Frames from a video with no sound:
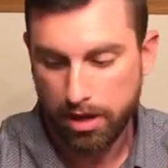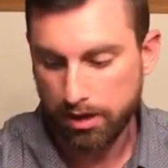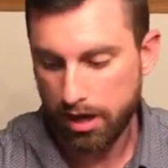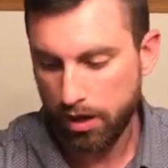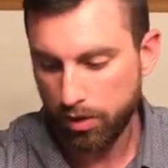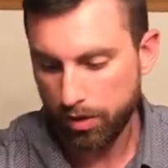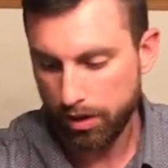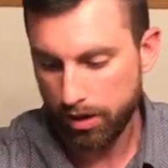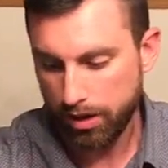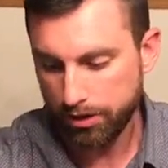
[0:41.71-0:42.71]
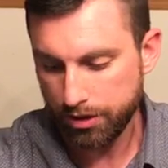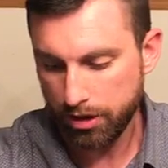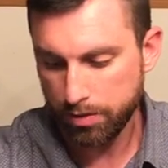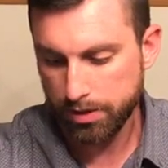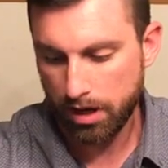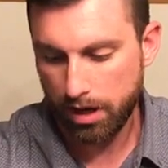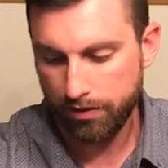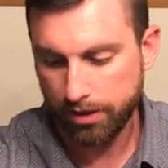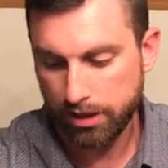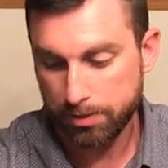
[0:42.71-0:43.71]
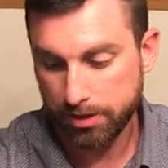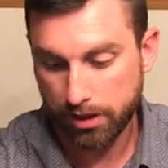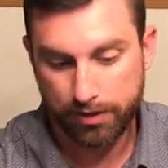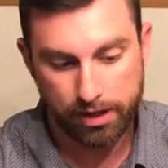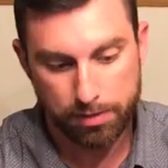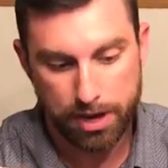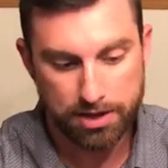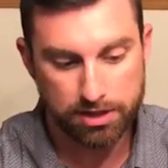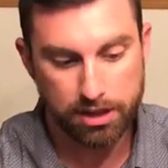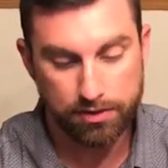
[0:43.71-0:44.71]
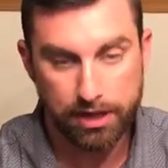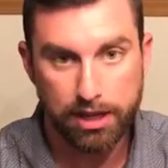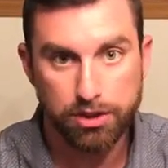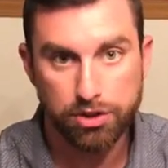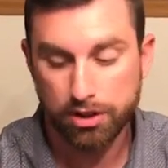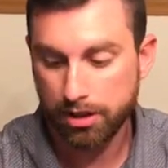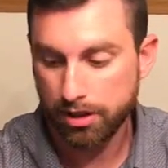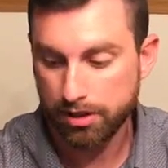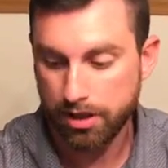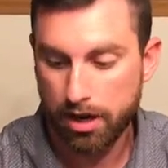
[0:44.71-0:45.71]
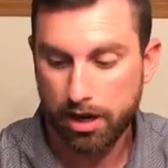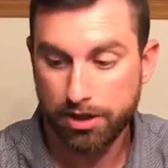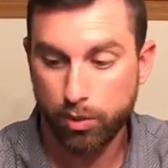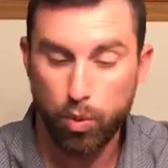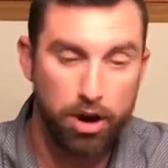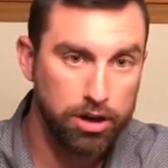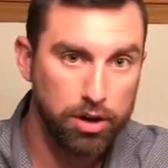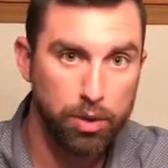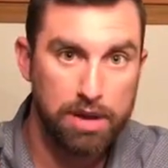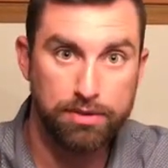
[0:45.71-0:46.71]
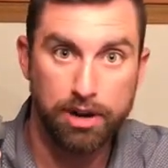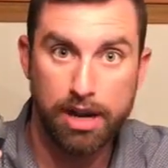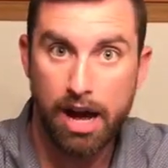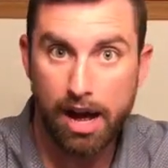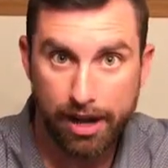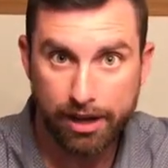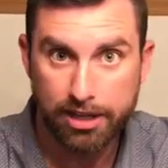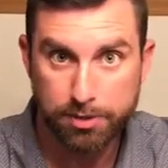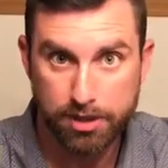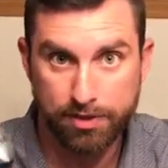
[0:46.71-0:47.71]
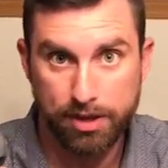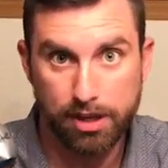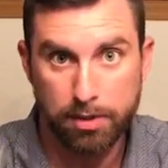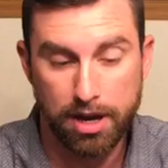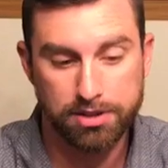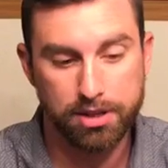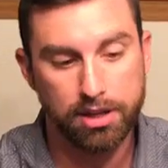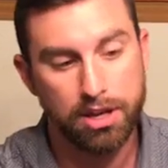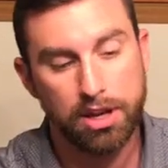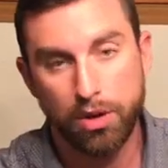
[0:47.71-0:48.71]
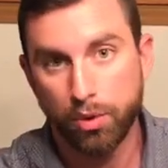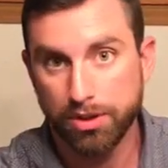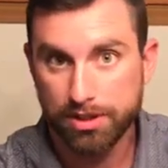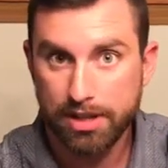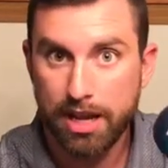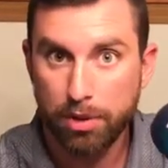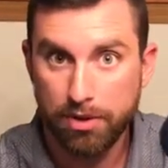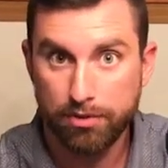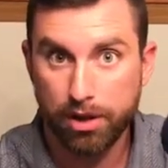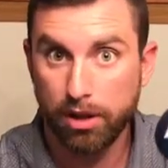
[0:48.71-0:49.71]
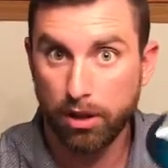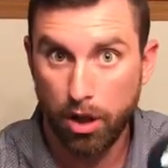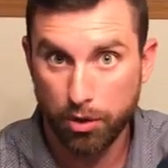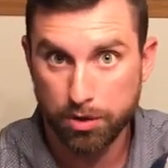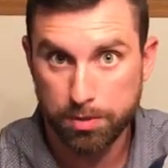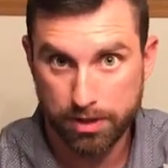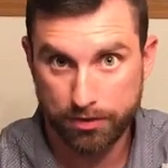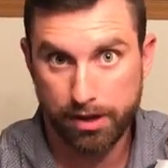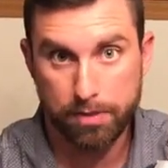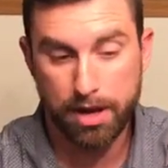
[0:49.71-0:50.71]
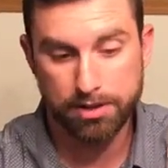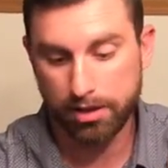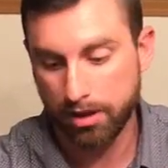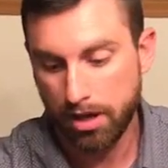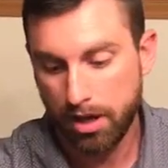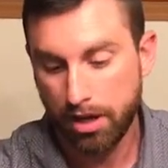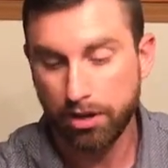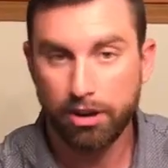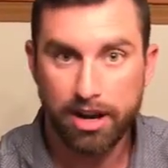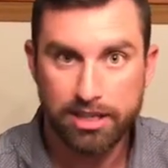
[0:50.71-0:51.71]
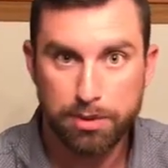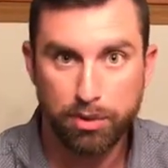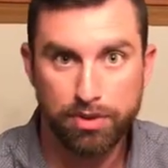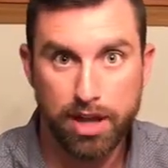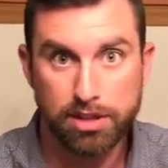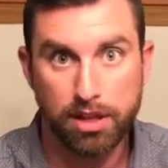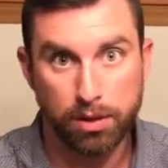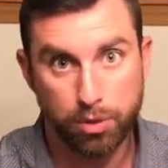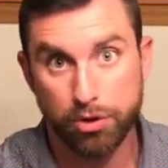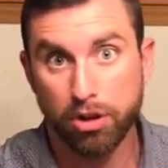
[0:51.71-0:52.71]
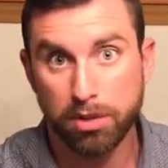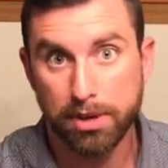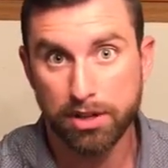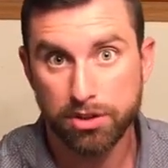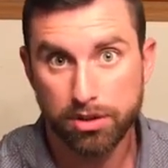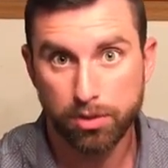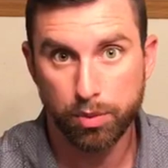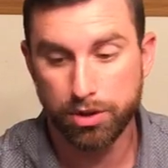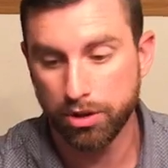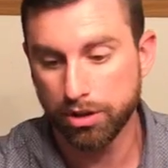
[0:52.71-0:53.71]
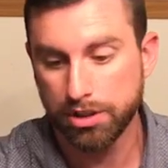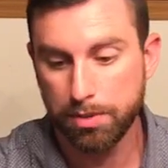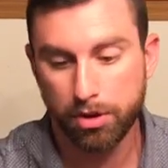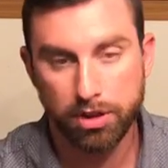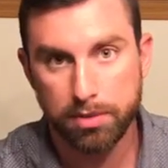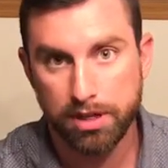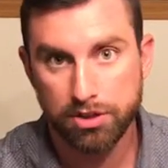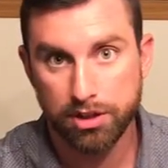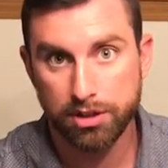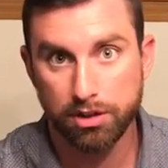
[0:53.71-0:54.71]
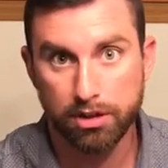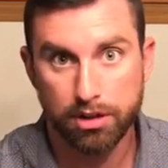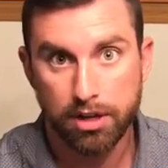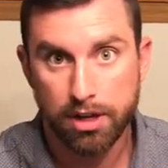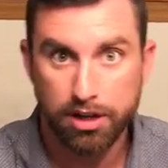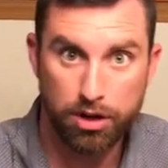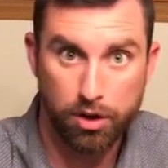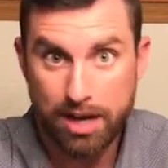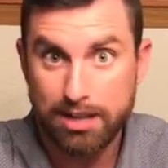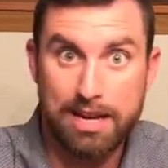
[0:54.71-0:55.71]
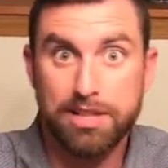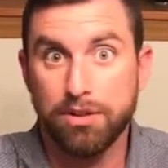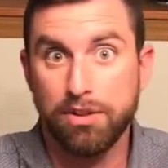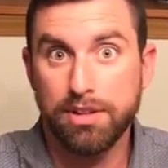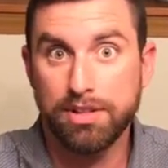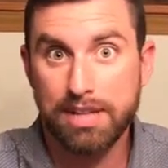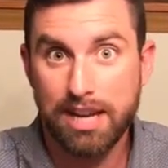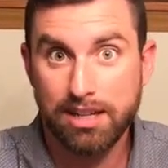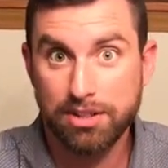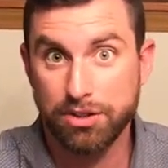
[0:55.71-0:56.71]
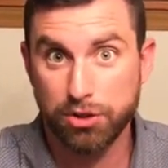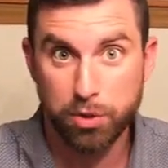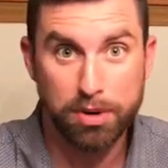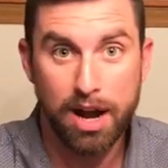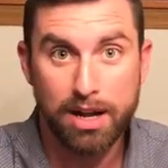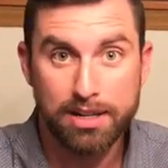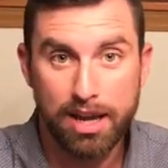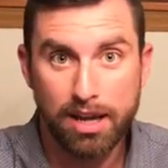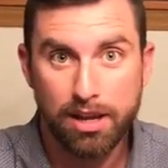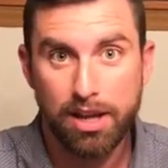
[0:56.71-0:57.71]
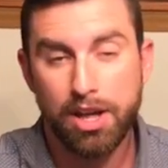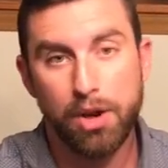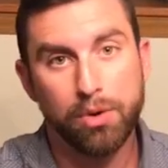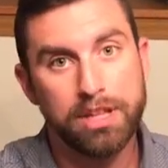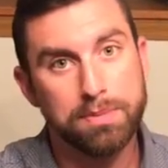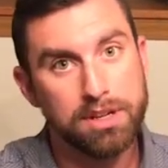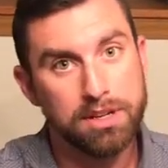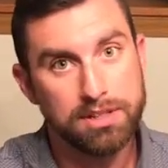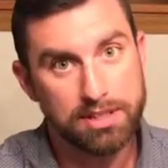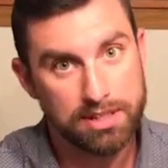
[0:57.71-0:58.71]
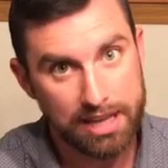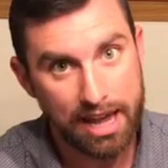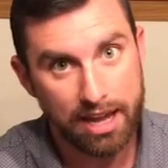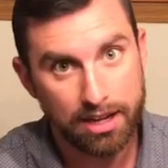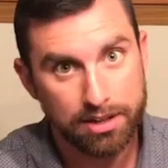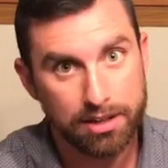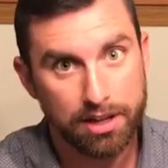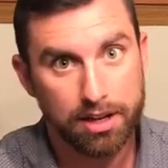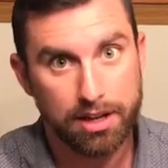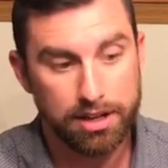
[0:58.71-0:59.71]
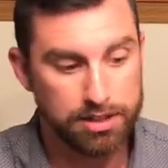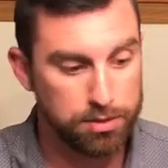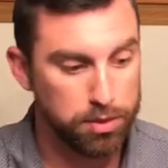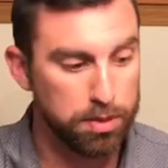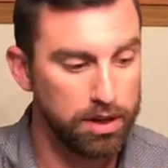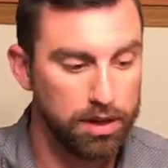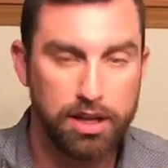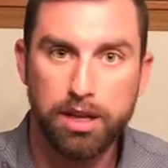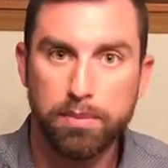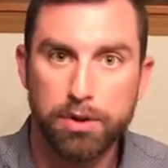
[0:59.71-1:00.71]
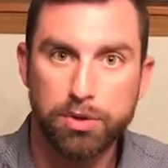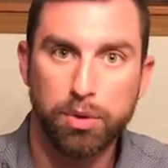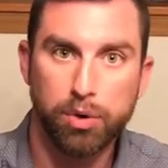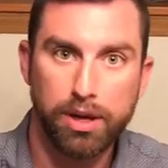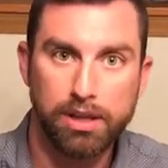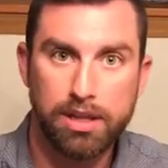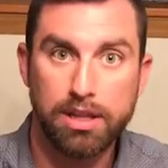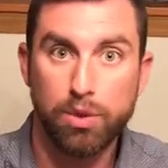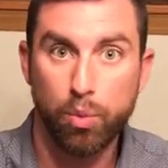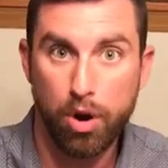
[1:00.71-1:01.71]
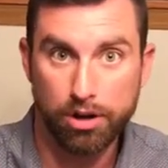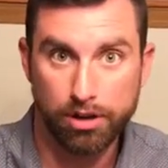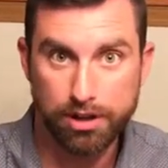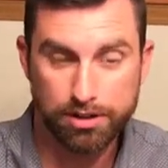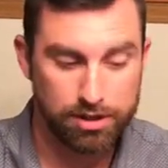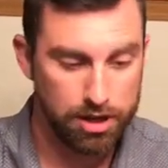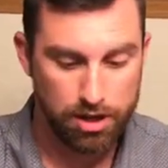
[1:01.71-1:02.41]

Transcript: Now in terms of the specific heat capacity of each, the water will have a very high specific heat capacity, whereas the sand will have a very low specific heat capacity. And a great example of that is like when you're on the beach. When you're stepping on the beach and you're kind of dancing on the sand because it's a super hot day, well, that's because the sand is absorbing heat much more quickly than the water is.